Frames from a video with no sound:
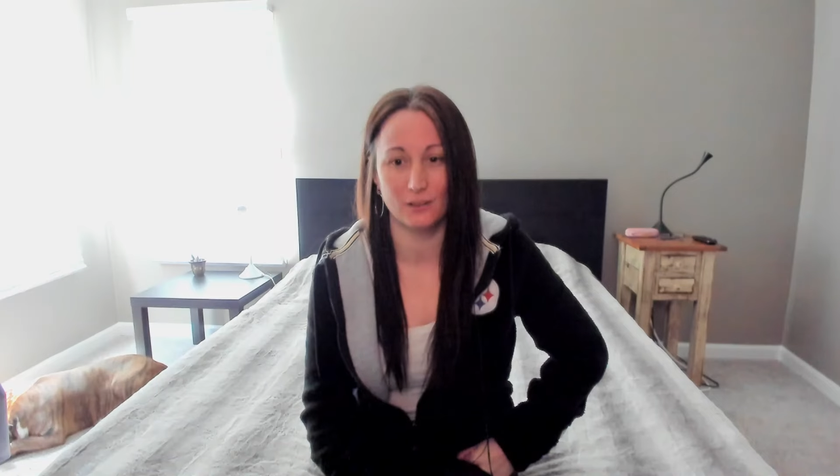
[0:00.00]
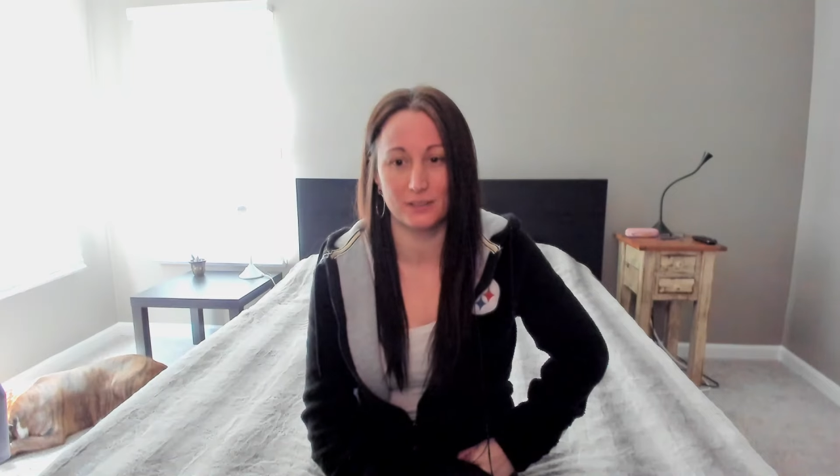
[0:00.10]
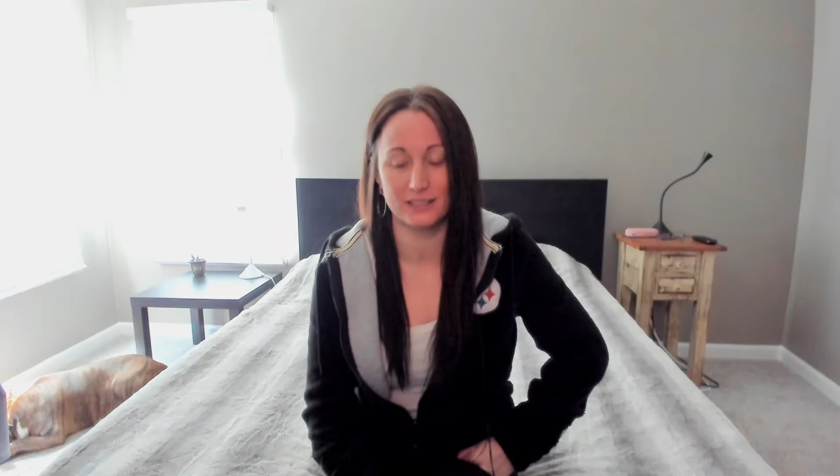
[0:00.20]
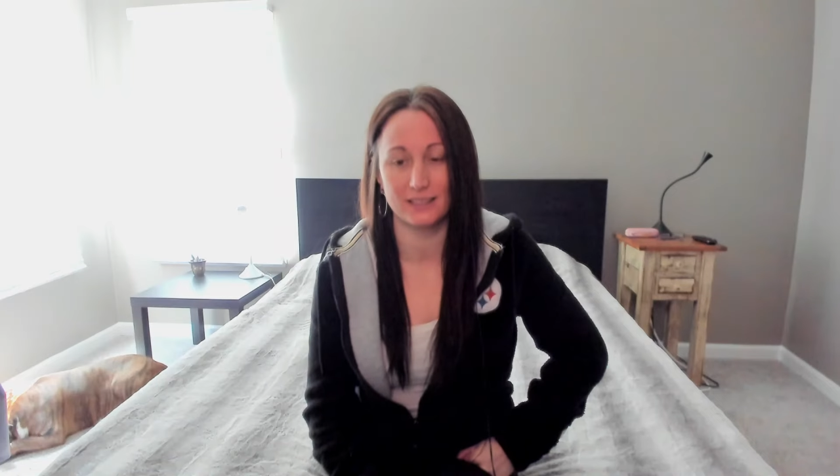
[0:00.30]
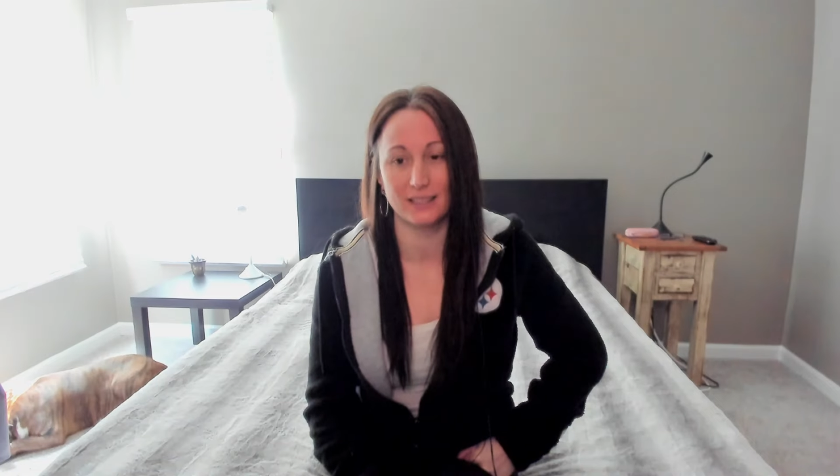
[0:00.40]
Or
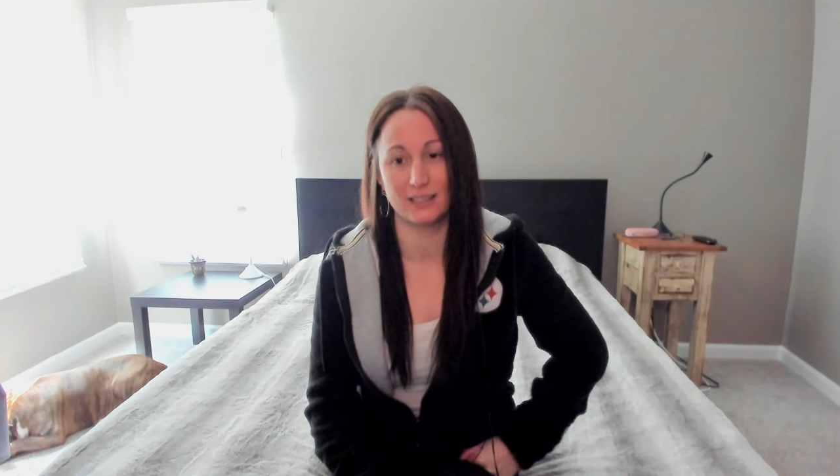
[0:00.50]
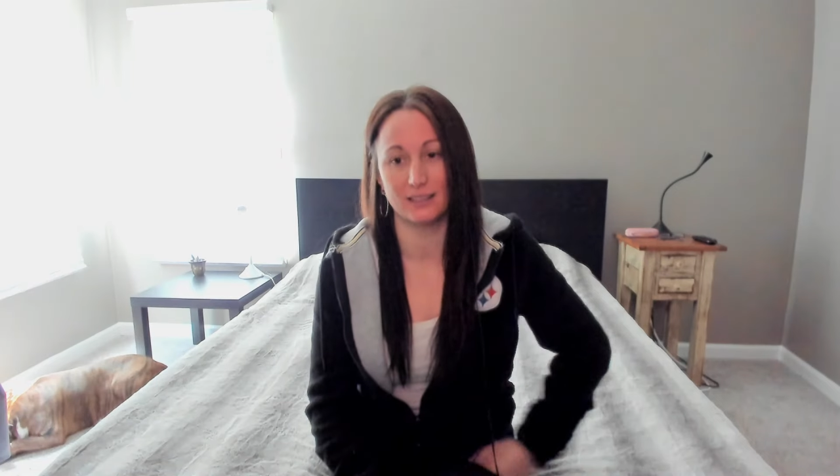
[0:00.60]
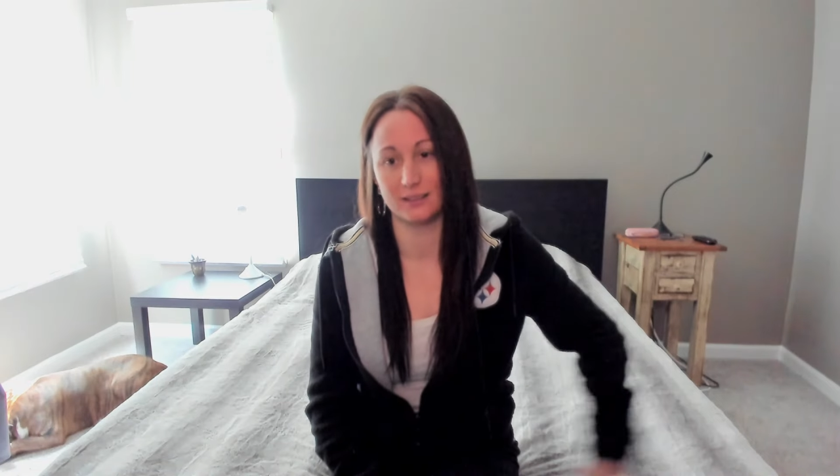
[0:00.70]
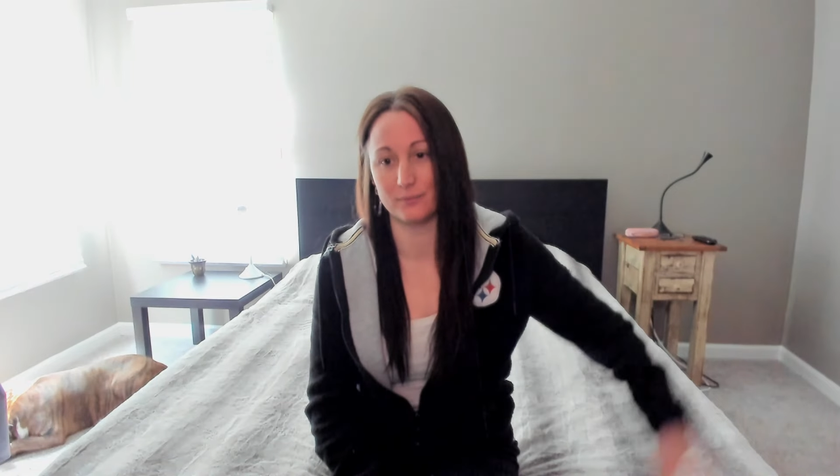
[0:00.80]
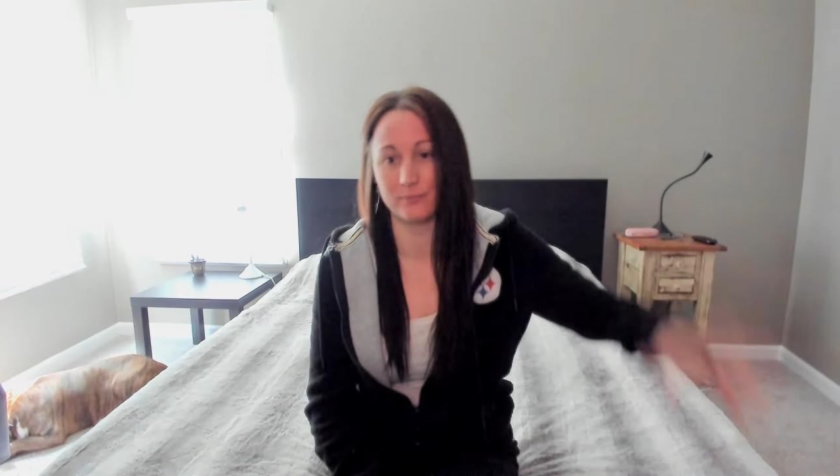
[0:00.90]
is this like
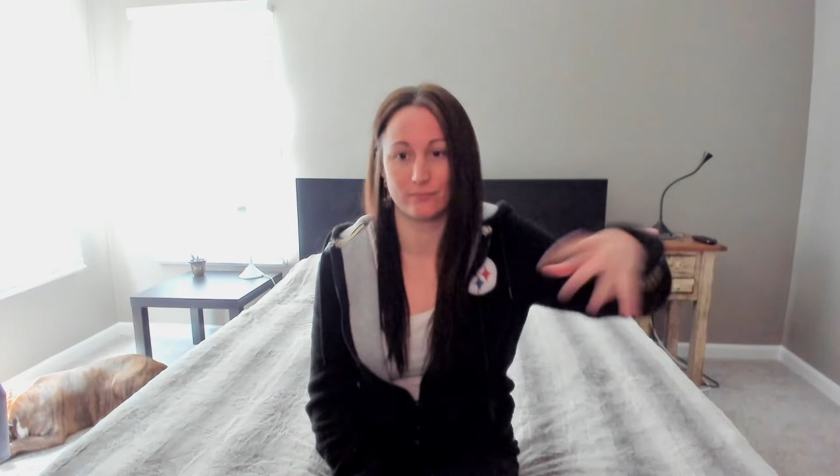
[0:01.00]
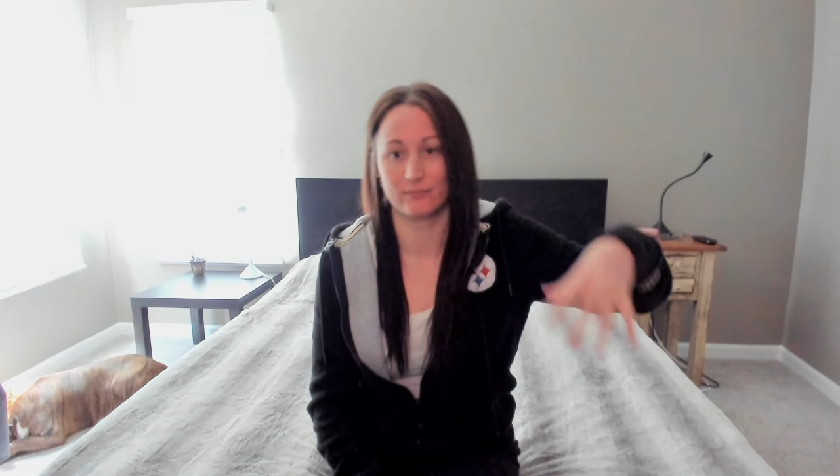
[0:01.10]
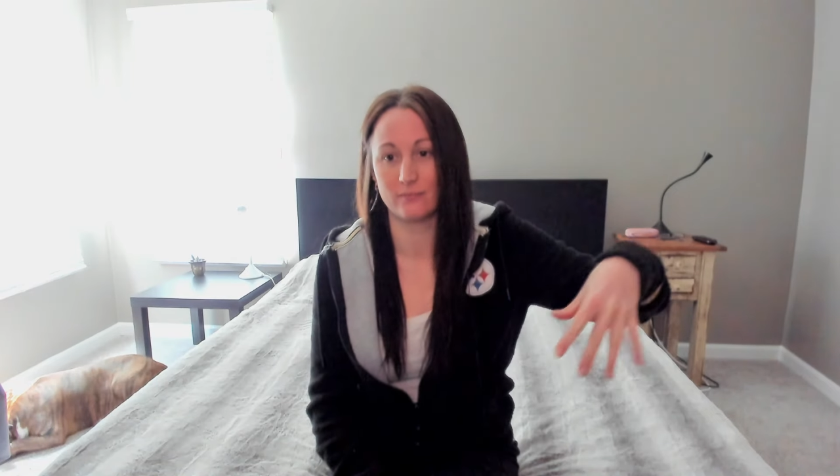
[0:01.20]
a...